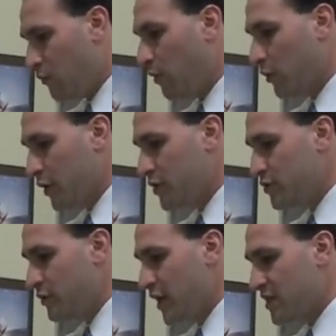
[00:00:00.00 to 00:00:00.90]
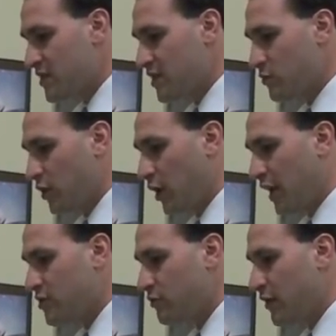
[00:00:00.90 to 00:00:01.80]
What we're going to do next is we're going to
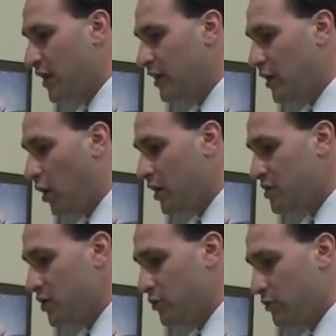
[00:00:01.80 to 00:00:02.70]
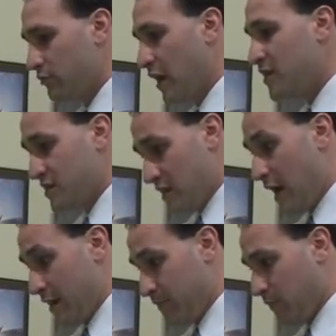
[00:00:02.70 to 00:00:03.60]
lie directly onto your right
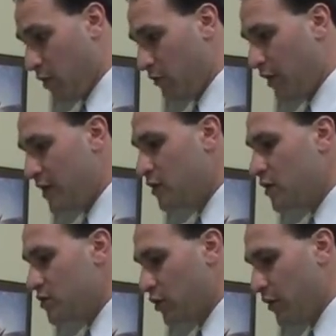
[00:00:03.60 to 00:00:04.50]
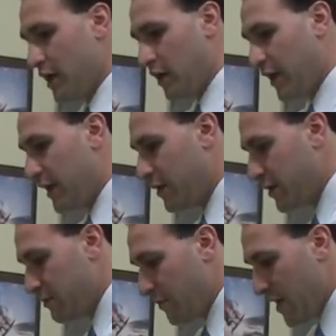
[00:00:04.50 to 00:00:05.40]
side. All right? So go ahead and lay down
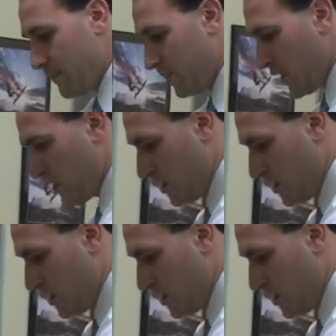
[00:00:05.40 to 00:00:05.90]
on your right. The